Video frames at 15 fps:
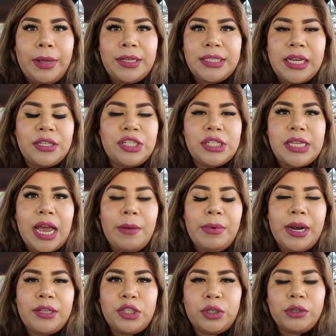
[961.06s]
meltdown just
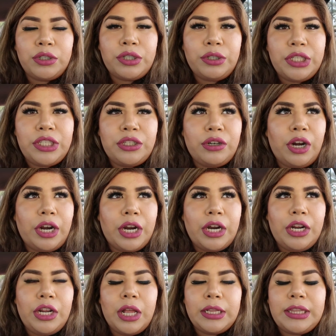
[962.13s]
happened at the grocery store,
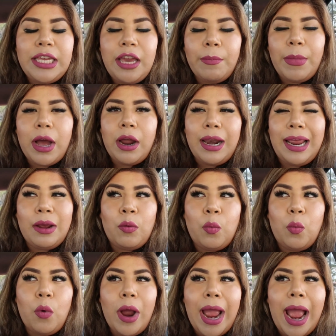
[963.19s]
think about, like,
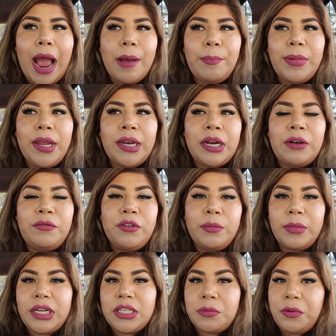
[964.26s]
what happened a
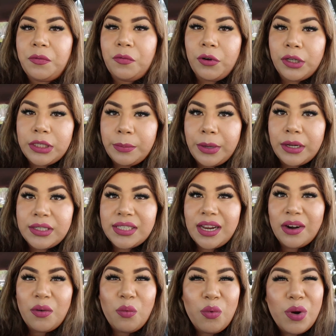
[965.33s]
few minutes before the
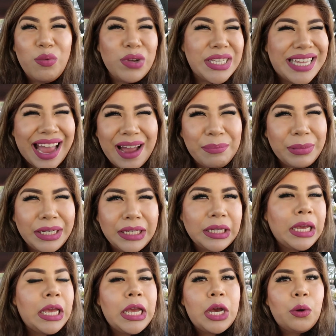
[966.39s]
meltdown. What was
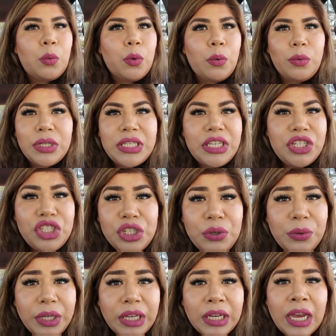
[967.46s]
happening? What was he
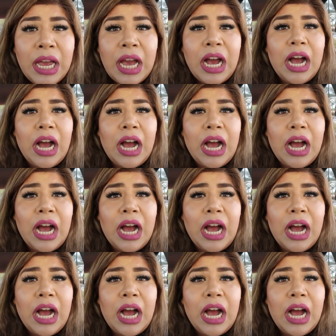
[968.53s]
doing?